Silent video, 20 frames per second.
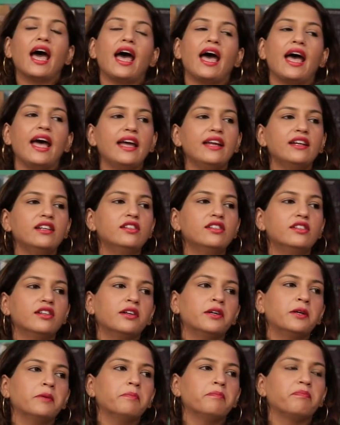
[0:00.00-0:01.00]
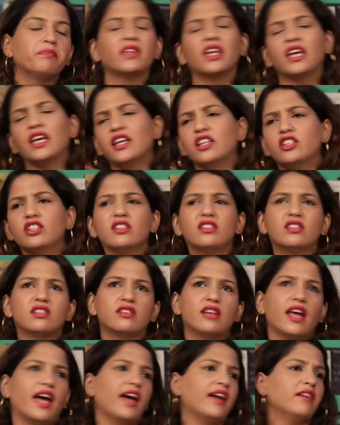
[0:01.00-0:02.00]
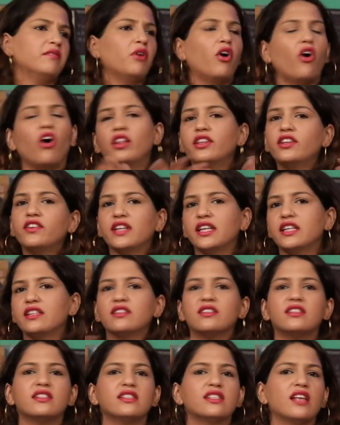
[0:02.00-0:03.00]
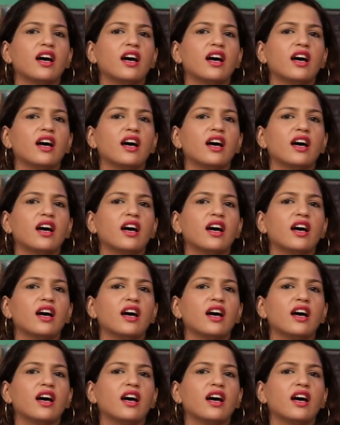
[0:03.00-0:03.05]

And all the readers